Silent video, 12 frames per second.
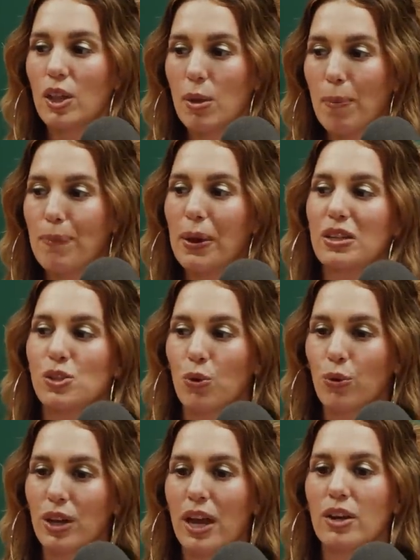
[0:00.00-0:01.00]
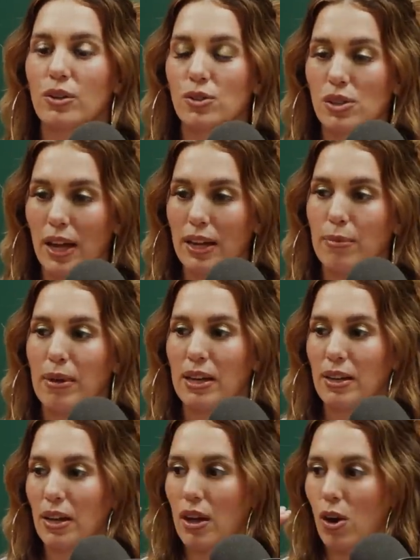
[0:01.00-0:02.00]
the best creators like
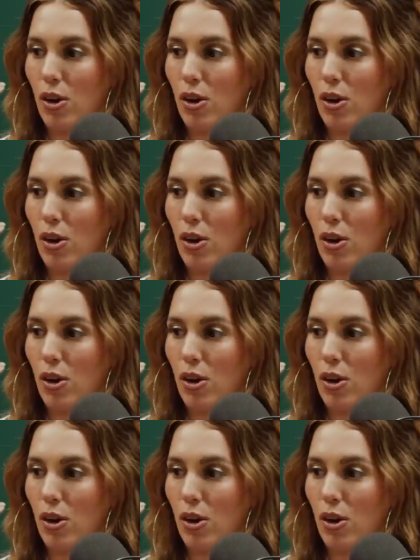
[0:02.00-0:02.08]
Amanda